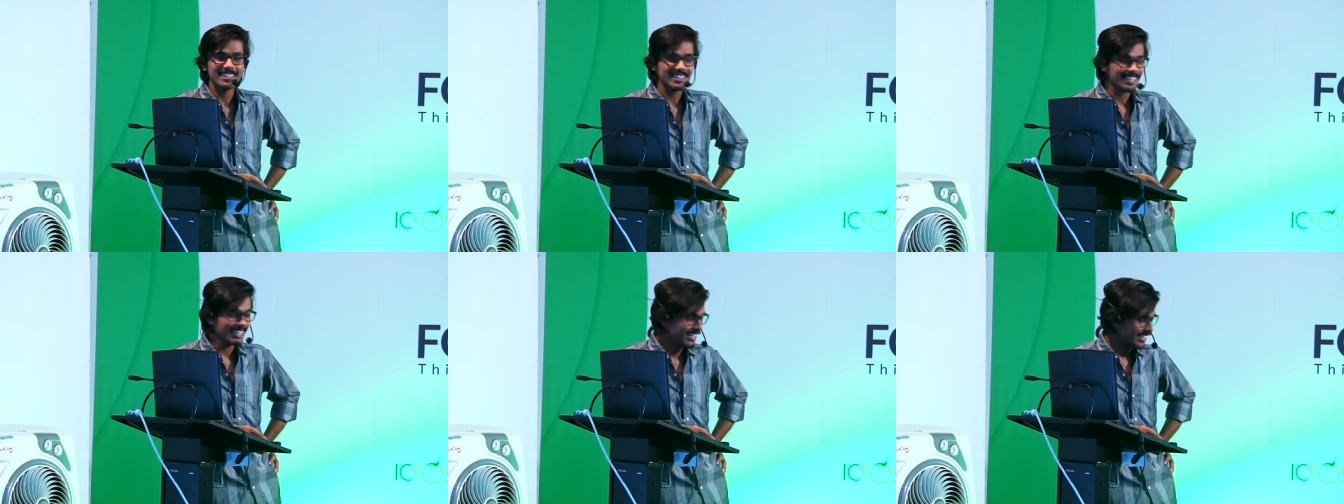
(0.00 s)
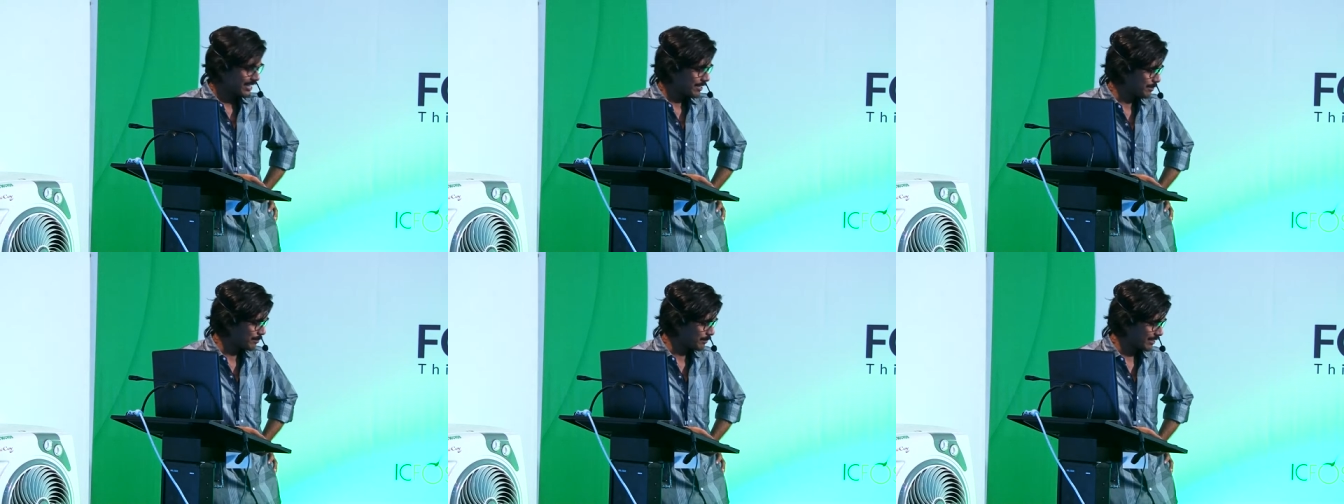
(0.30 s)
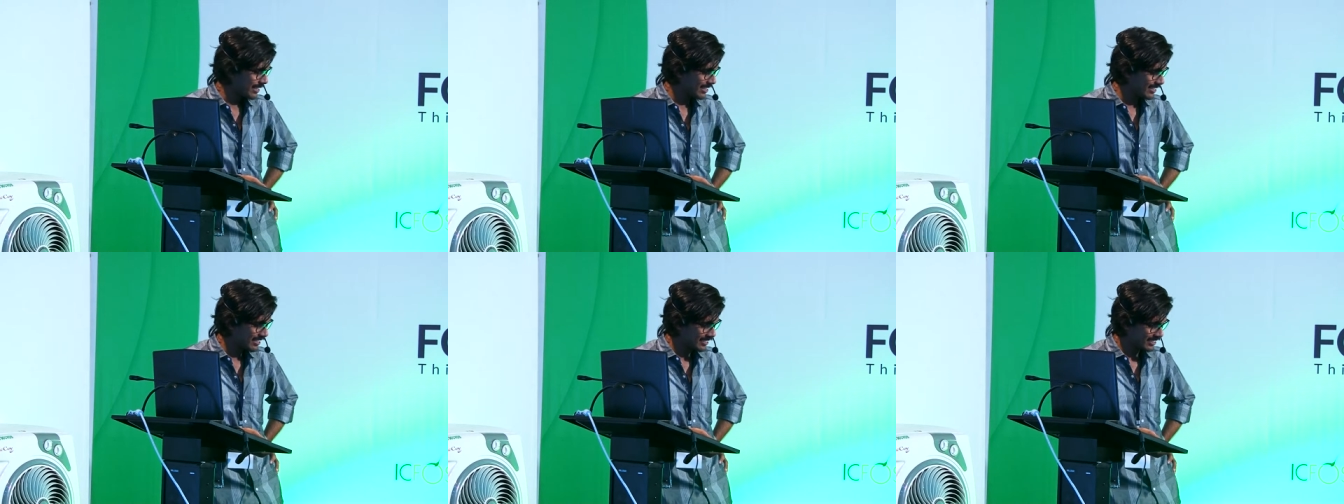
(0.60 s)
yeah,
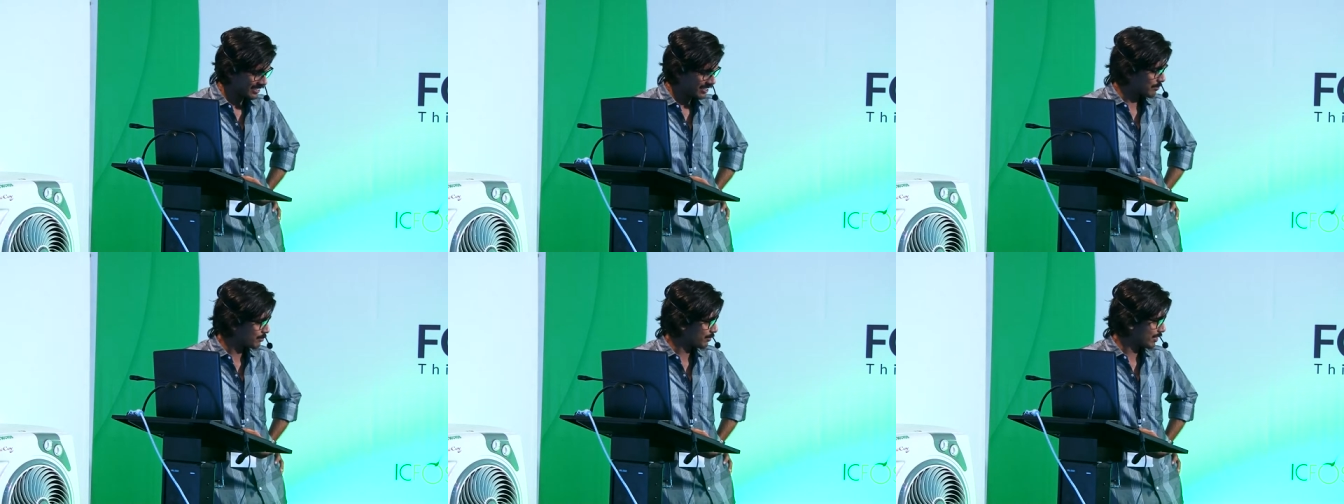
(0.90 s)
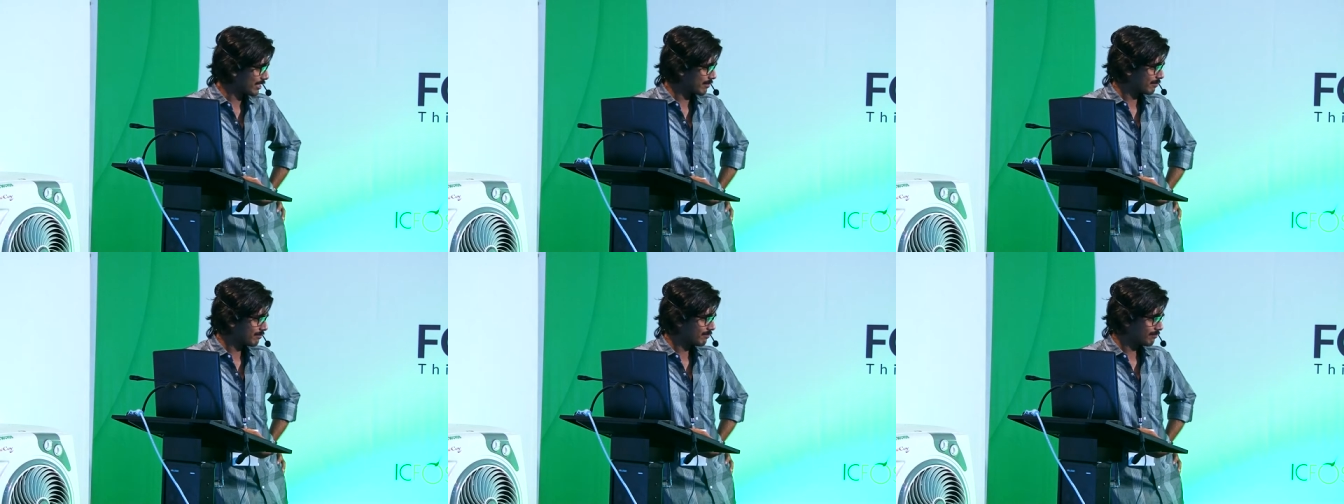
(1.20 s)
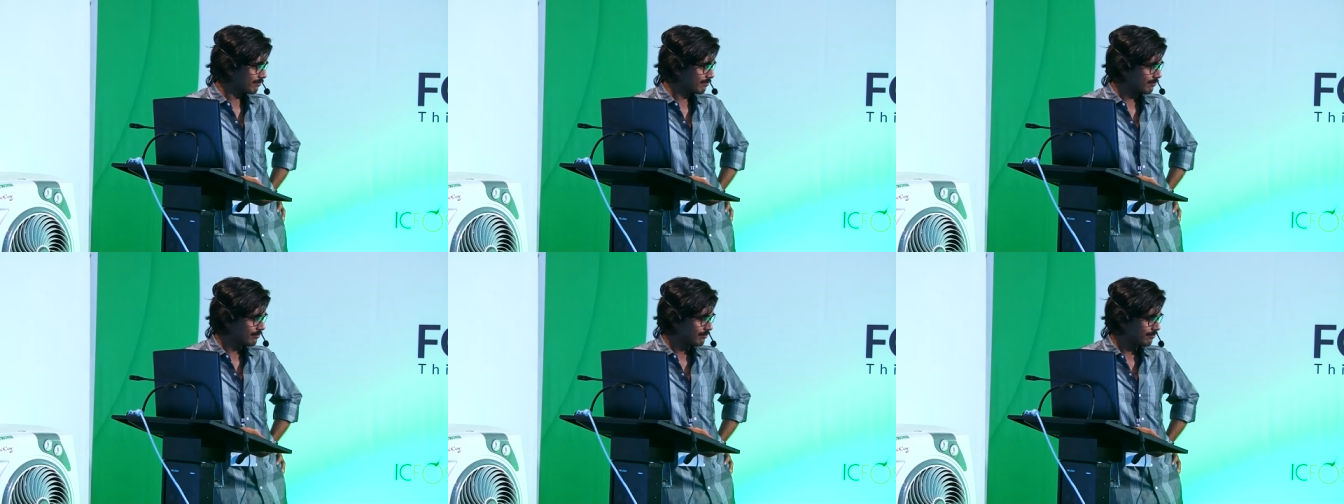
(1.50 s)
money's a thing, but
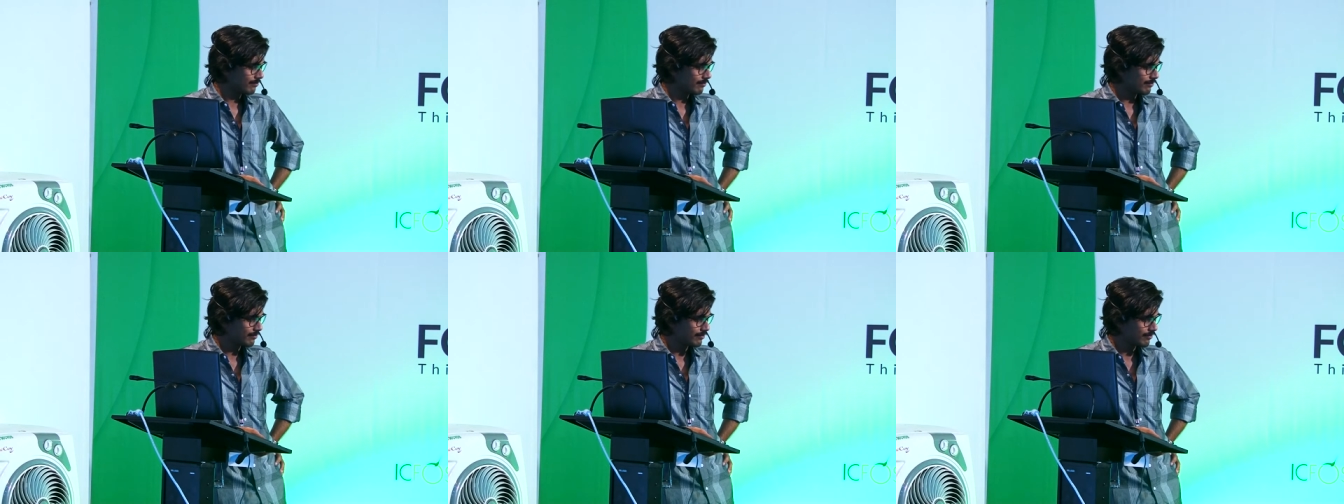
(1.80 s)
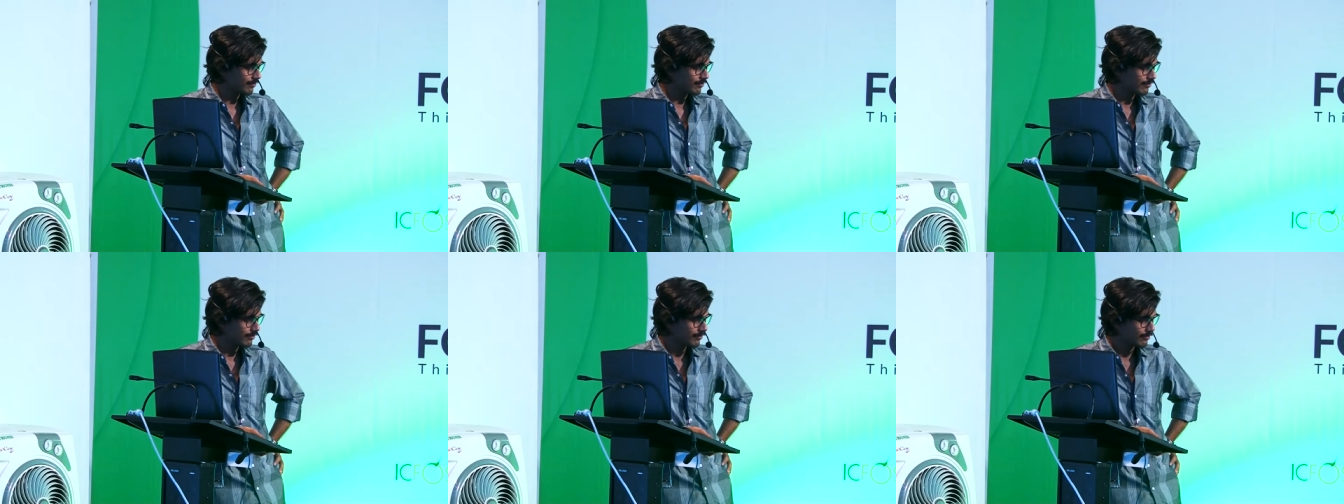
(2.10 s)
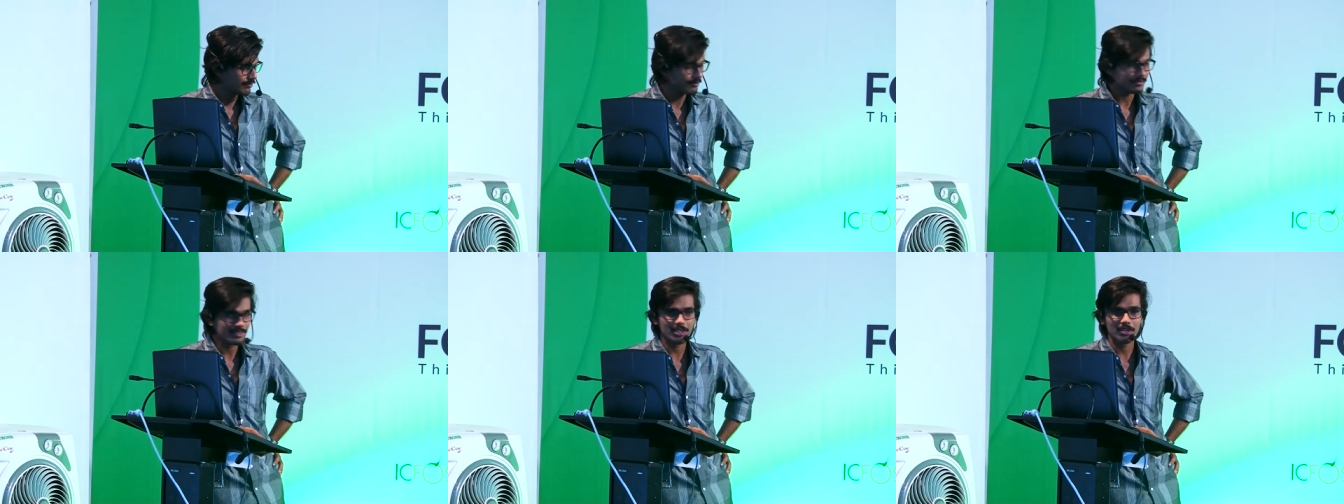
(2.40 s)

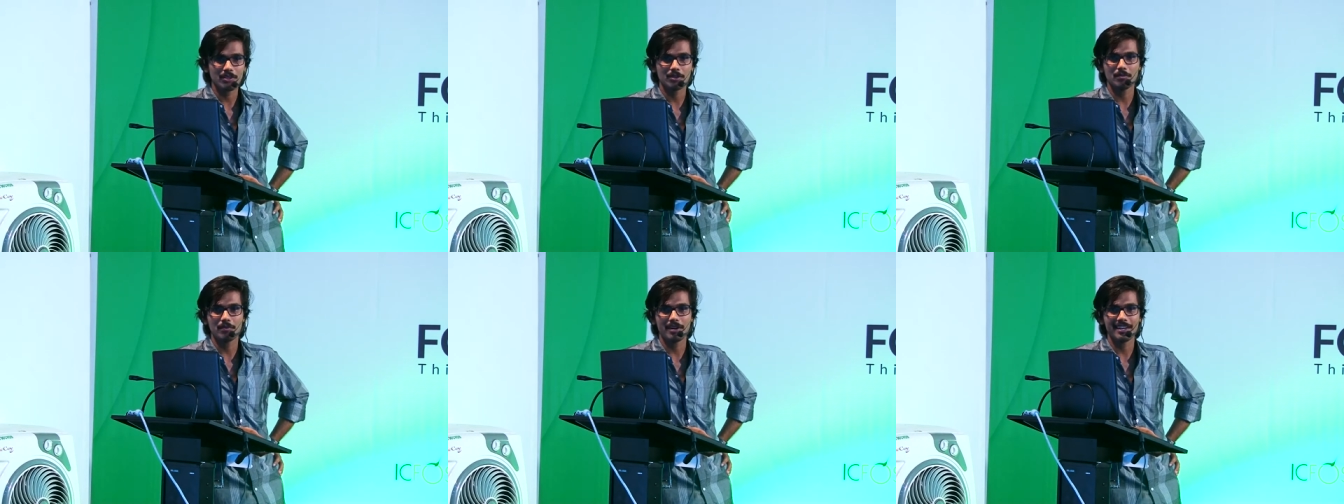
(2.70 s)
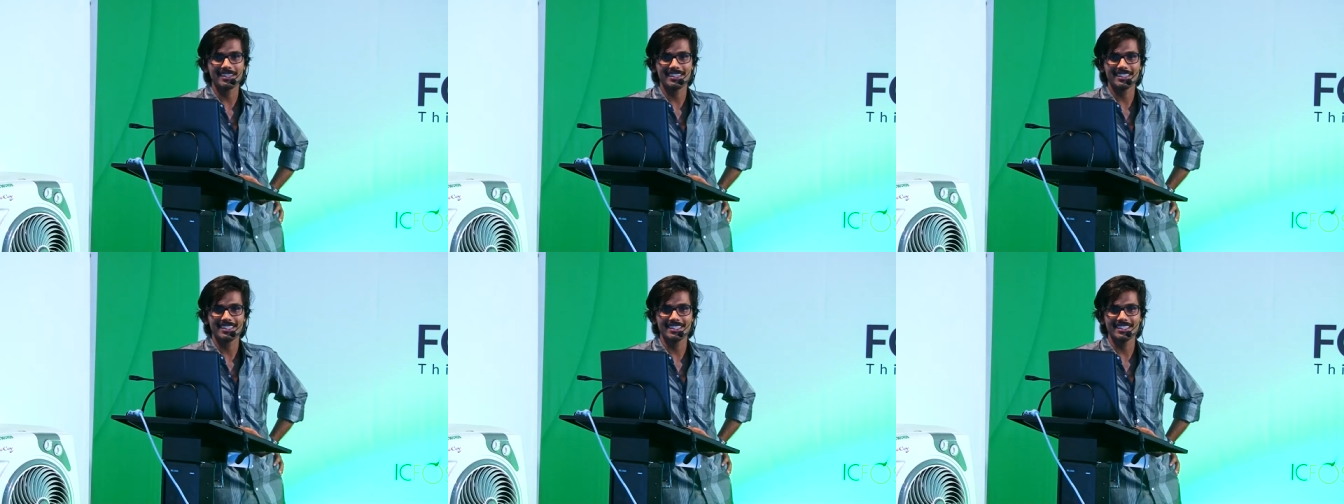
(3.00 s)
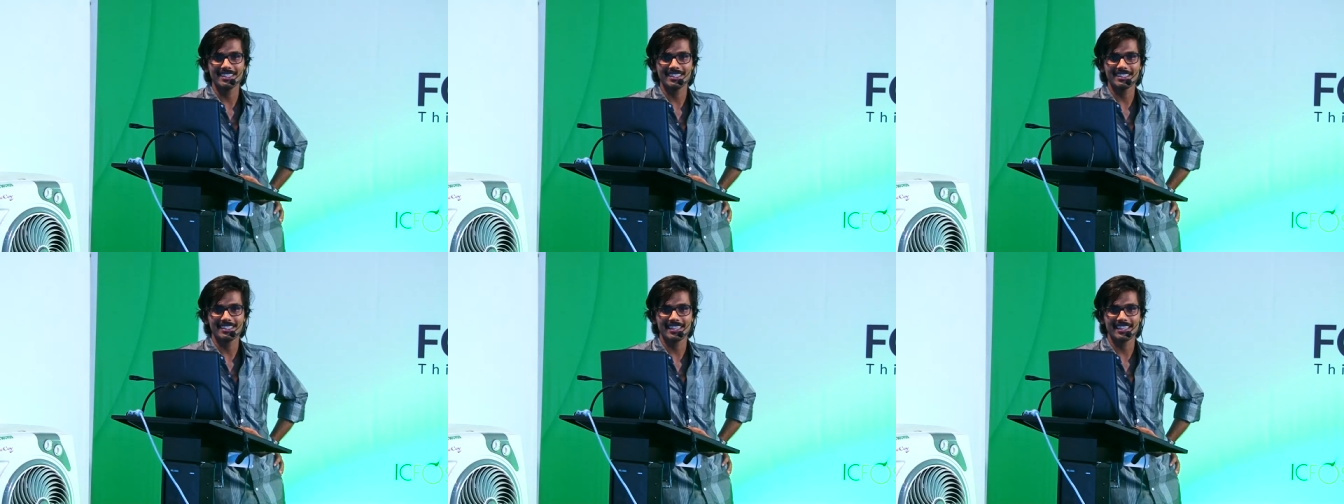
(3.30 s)
you know, money uh,